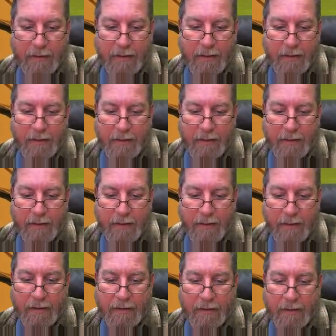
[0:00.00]
it's starting to hit
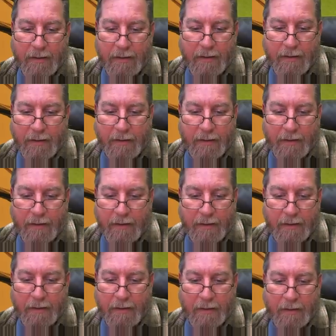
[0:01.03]
those uh, those
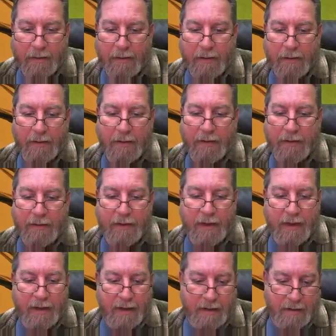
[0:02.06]
finer details.
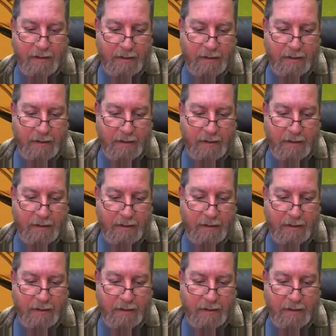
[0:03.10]
Yeah.